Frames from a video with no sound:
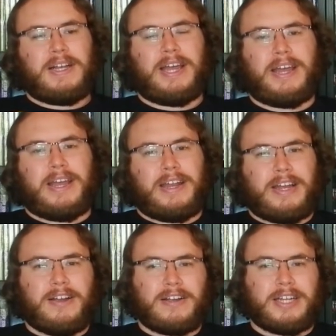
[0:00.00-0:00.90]
And
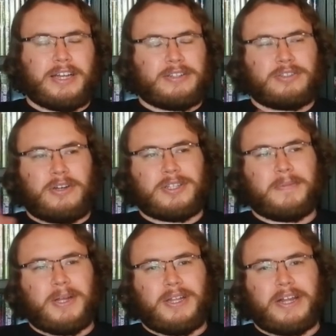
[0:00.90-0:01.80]
Eric Idle's talked
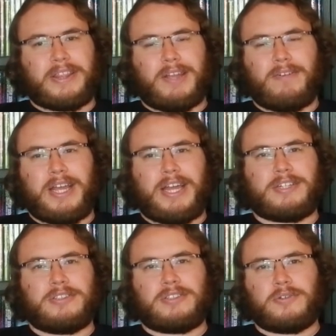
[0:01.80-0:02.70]
about, like, their
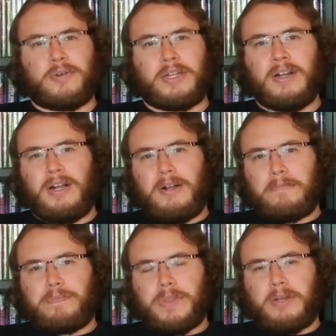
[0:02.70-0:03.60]
reactions to it.
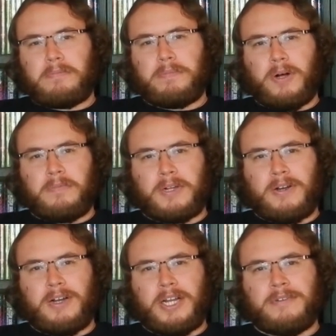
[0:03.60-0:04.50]
Paul
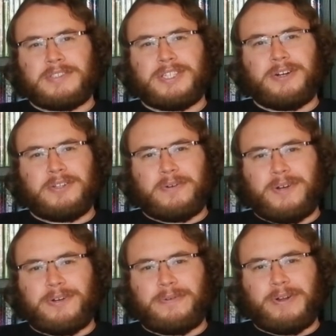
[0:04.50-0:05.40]
McCartney was the only
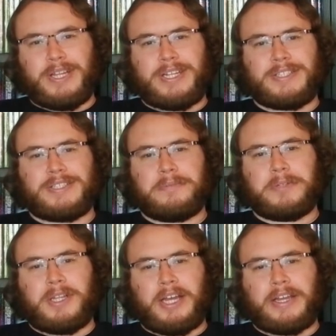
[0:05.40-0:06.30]
one who really didn't seem
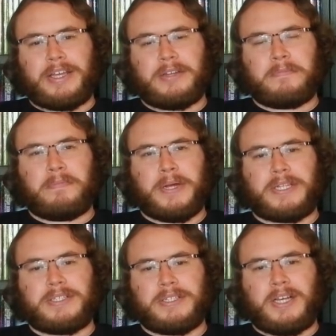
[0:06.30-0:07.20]
to like it,
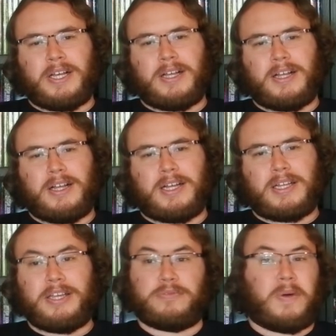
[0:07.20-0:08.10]
but
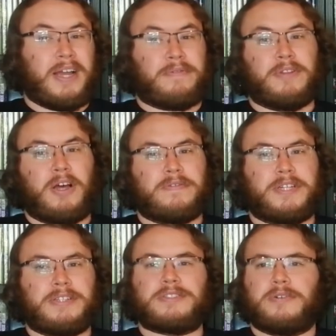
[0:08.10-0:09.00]
his wife loved
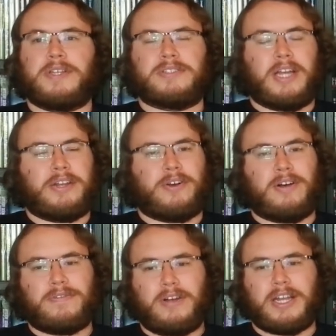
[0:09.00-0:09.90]
it, so he signed
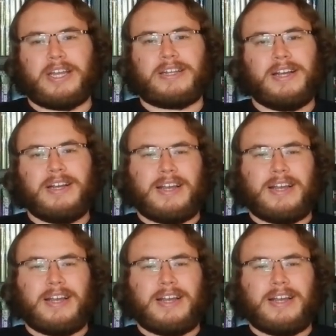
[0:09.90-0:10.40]
off on it.